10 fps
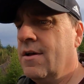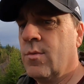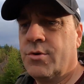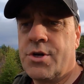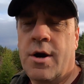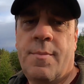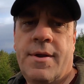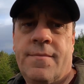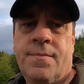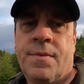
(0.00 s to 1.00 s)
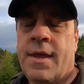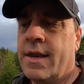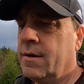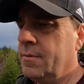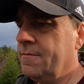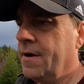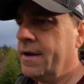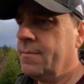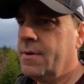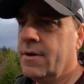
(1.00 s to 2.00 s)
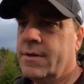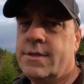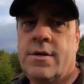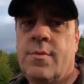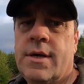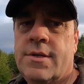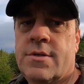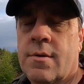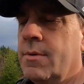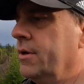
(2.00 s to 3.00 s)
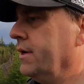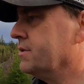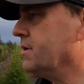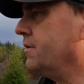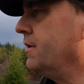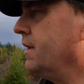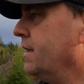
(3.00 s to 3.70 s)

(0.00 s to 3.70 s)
We'll tarp it, and it'll be fine up here until we start building. So